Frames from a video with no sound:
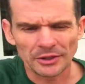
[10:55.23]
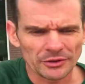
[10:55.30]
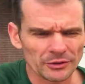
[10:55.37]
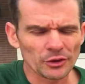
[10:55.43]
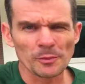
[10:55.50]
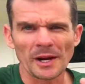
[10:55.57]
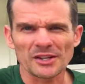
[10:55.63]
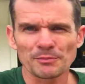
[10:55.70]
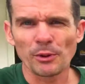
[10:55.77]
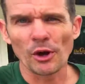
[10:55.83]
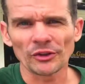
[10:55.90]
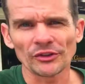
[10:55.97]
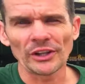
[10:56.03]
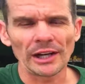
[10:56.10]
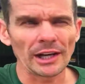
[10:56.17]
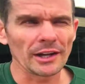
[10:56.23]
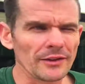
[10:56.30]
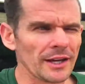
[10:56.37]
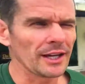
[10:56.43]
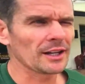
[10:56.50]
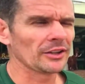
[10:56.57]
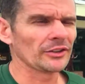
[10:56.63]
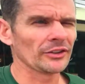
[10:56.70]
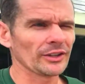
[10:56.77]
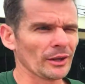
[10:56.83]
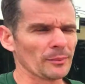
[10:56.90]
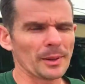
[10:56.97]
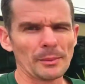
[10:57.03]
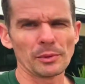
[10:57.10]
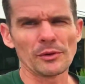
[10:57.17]
be too much personality in there because there's
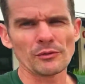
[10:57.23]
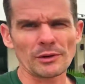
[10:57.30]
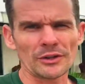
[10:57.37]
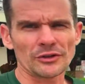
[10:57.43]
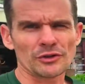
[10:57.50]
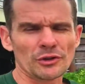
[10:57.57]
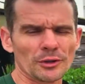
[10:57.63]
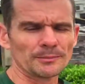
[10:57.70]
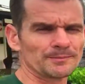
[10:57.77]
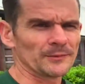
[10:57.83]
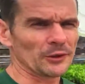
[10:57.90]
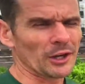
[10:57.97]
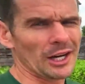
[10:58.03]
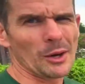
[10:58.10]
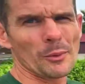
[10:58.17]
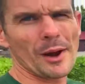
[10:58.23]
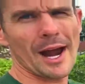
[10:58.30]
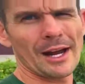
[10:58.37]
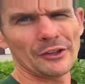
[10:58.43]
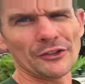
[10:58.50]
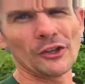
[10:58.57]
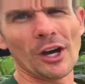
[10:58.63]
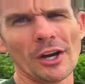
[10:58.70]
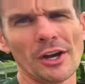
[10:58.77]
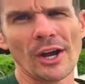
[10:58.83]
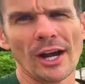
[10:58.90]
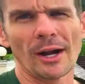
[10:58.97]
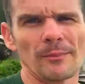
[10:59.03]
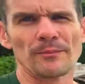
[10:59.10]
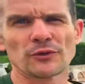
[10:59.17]
other people in the restaurant. All right, now we're outside
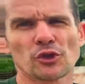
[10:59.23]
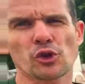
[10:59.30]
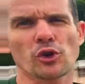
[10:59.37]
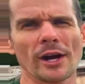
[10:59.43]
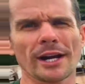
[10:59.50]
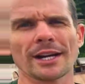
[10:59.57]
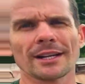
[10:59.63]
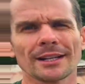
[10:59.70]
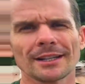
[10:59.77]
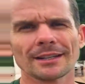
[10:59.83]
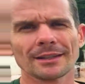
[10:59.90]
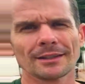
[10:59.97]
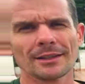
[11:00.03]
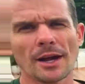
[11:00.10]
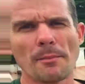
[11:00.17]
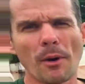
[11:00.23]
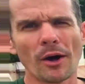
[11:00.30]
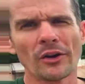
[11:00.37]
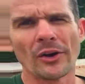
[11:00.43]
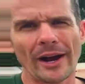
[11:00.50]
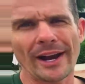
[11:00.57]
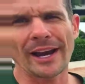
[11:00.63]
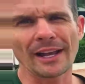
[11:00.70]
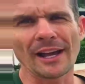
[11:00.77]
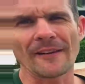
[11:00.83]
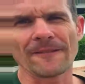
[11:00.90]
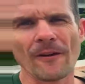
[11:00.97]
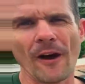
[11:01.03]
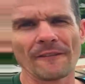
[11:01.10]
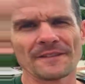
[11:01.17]
now. Trek Emonda
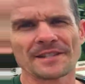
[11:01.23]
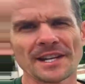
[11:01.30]
ALR5